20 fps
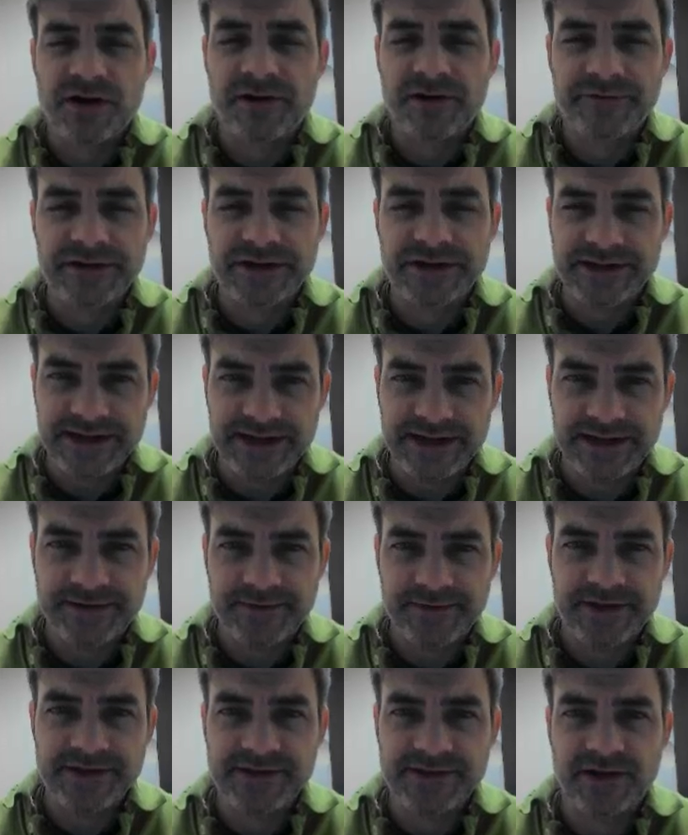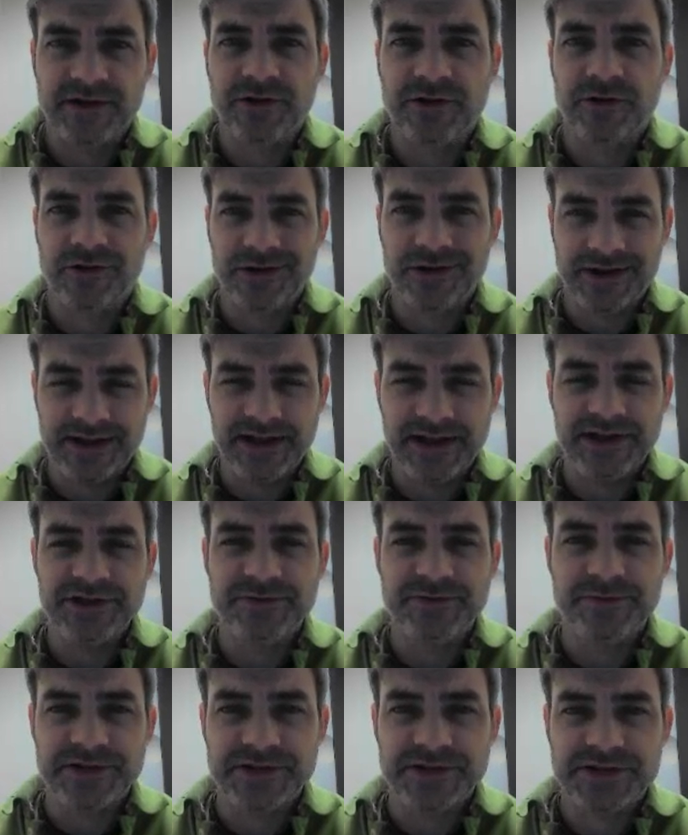off today is on our
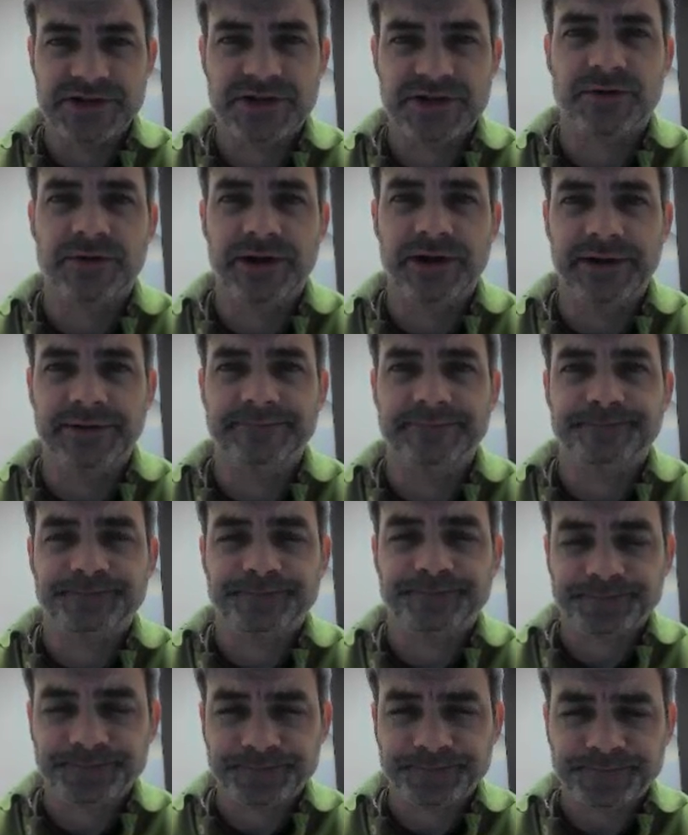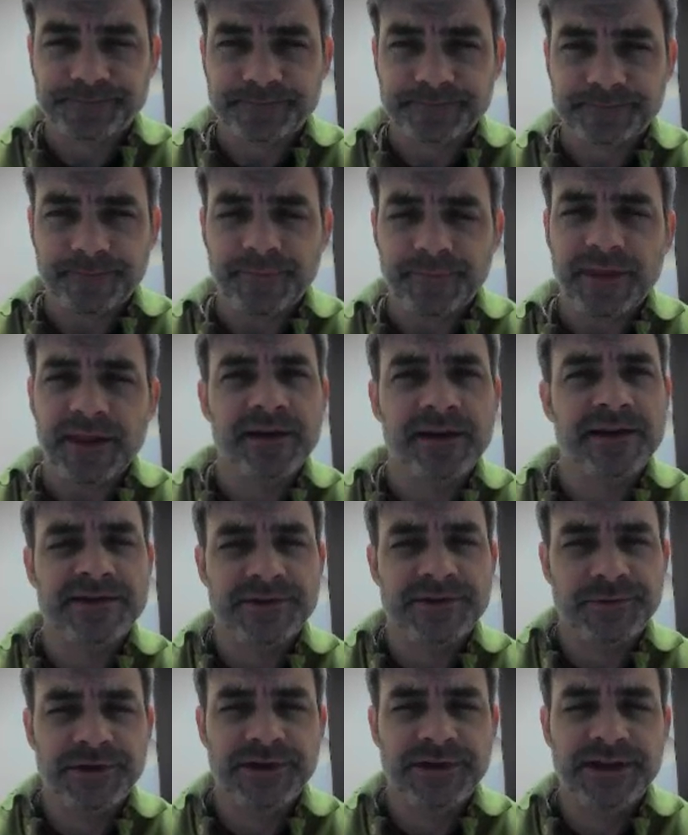engagement screen,
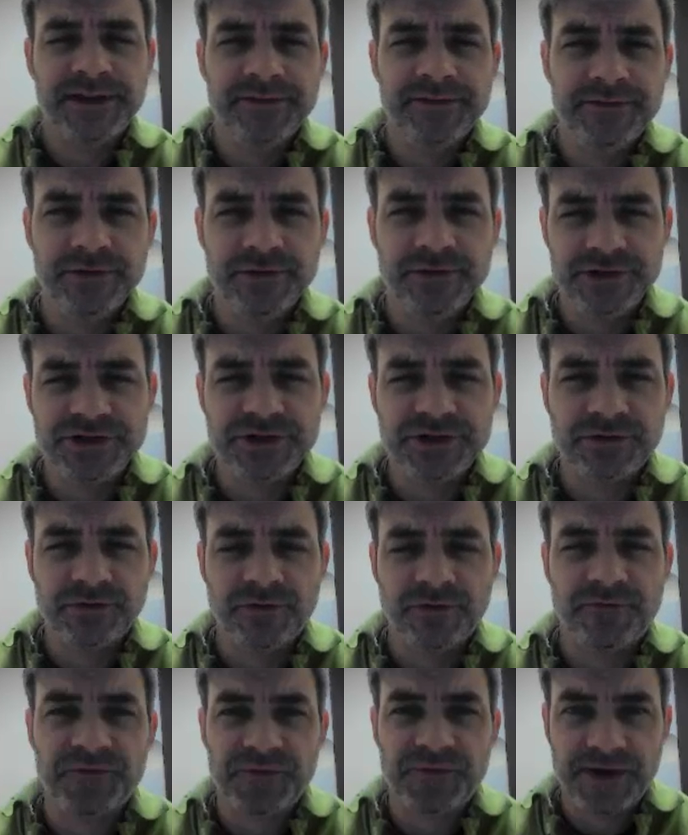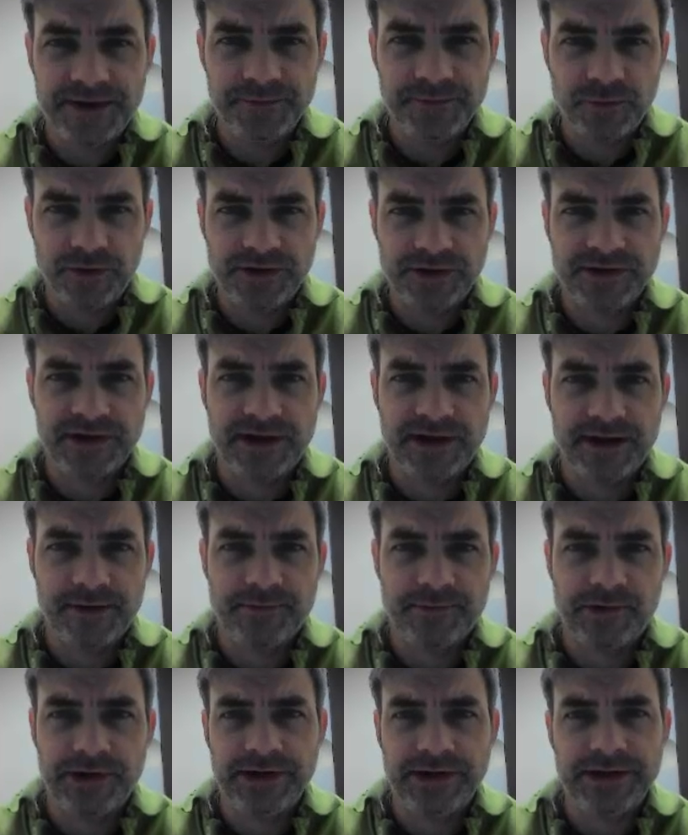because I want to give you a general framework to
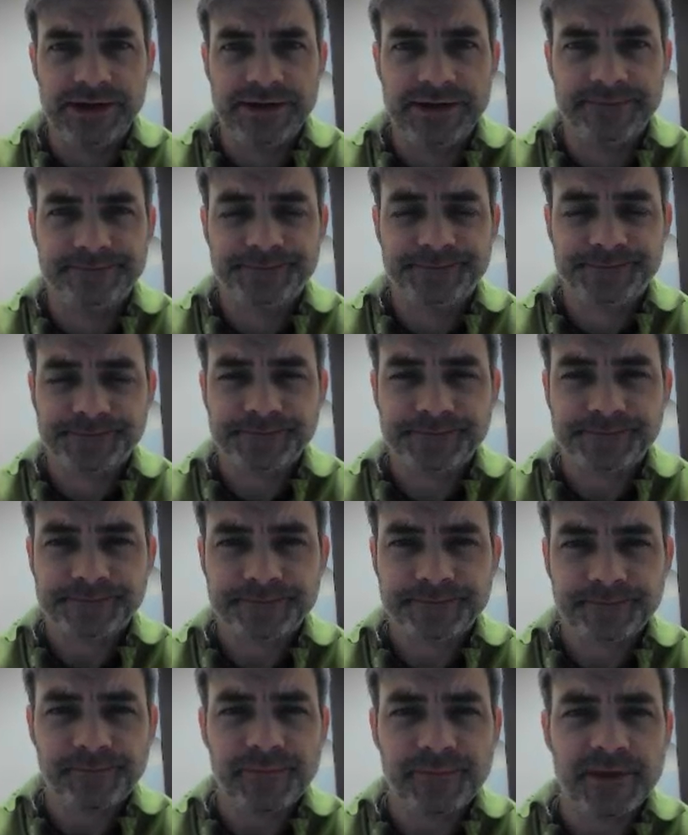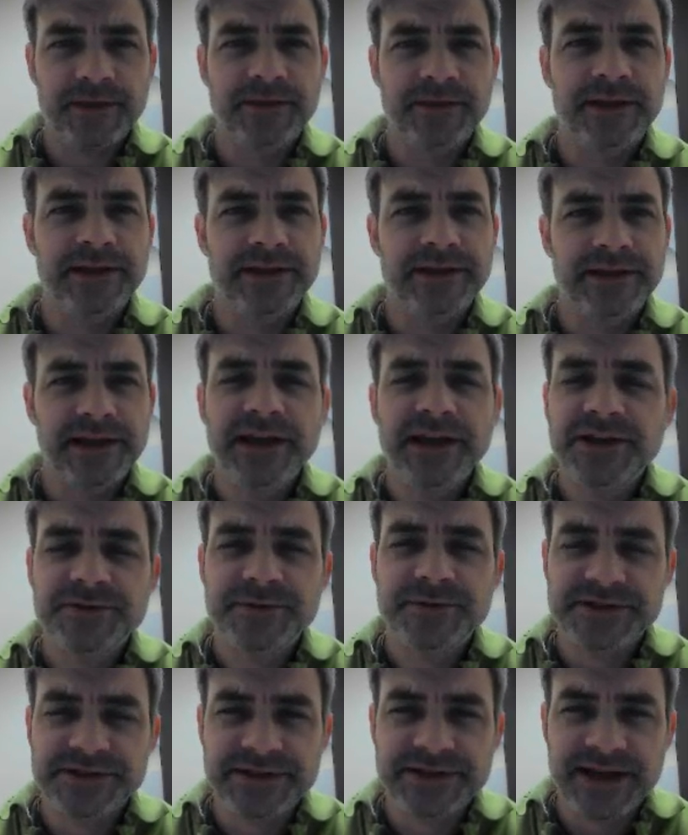operate in. The
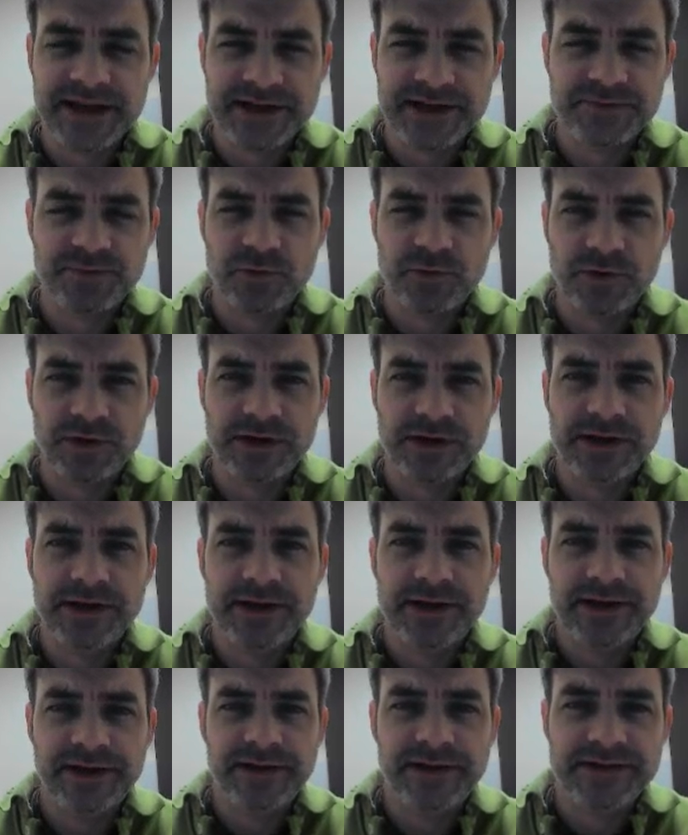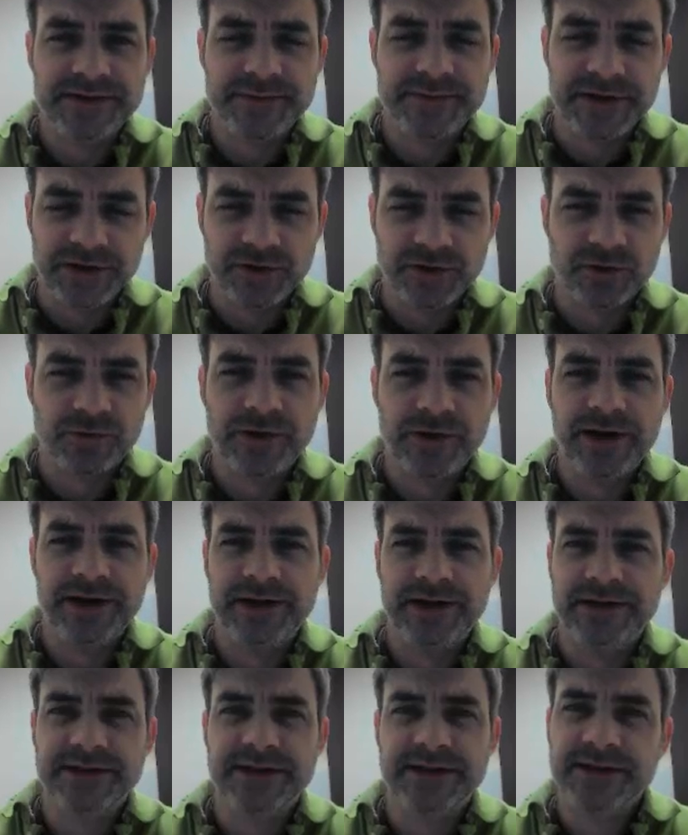engagements dashboard has been
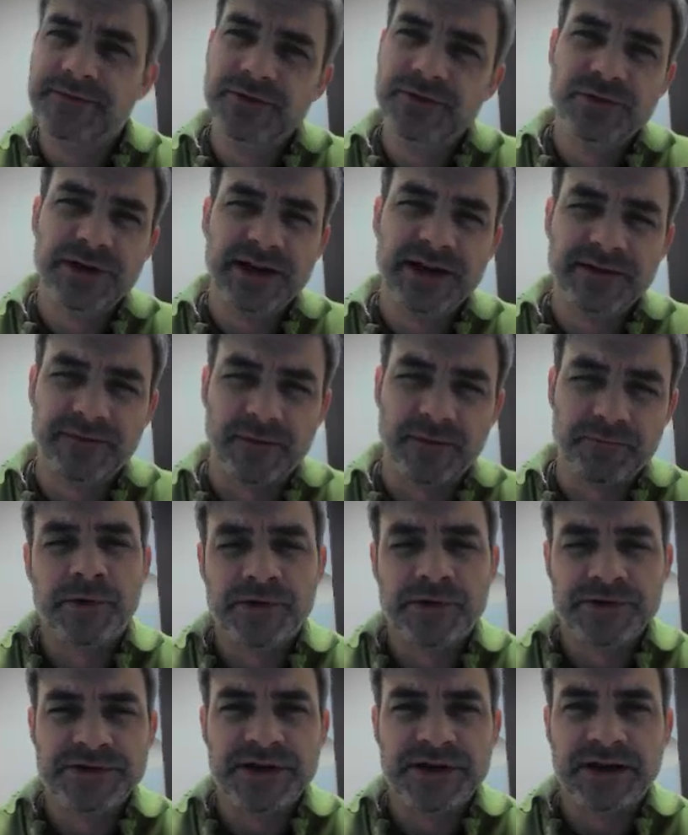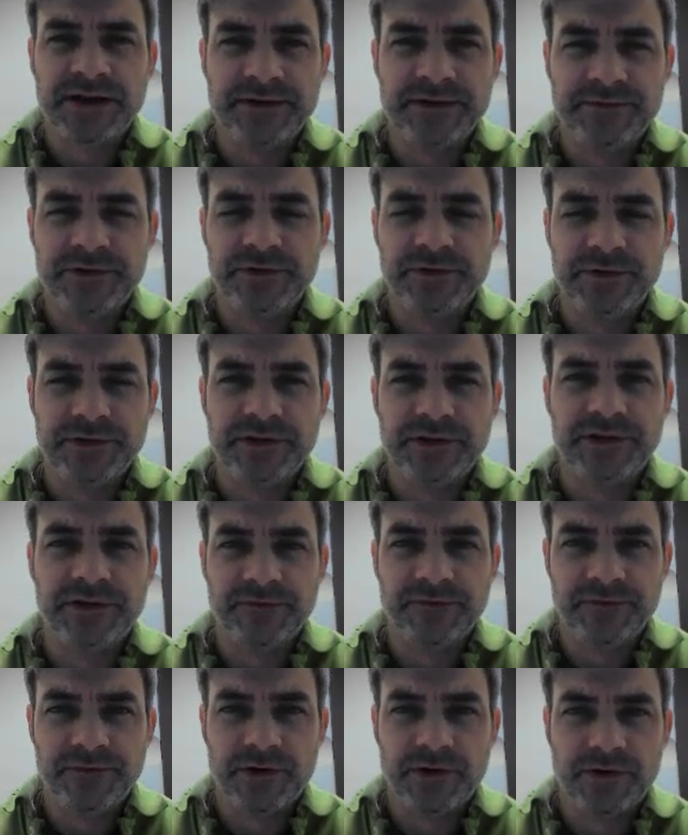created to give you kind of a bird's eye view within
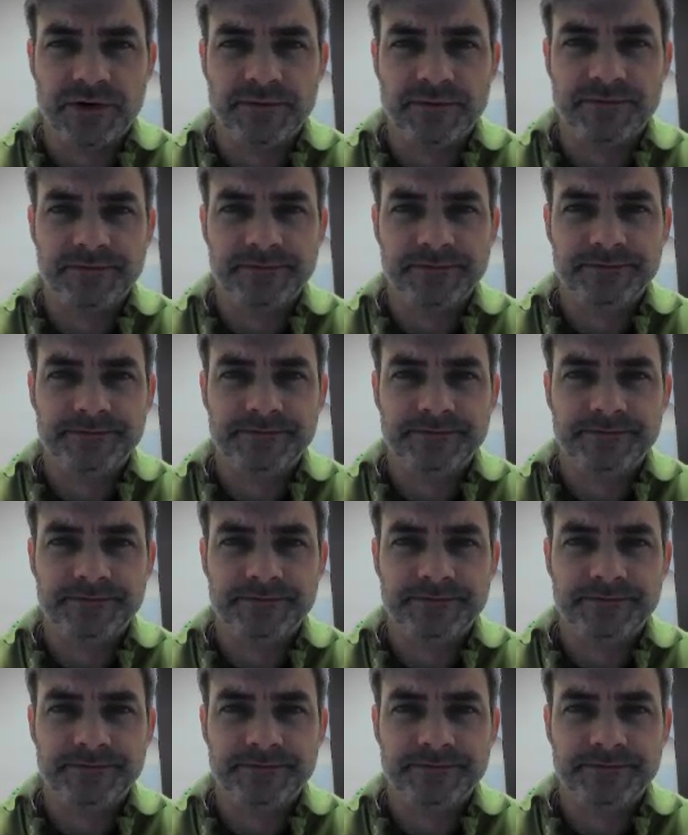the firm.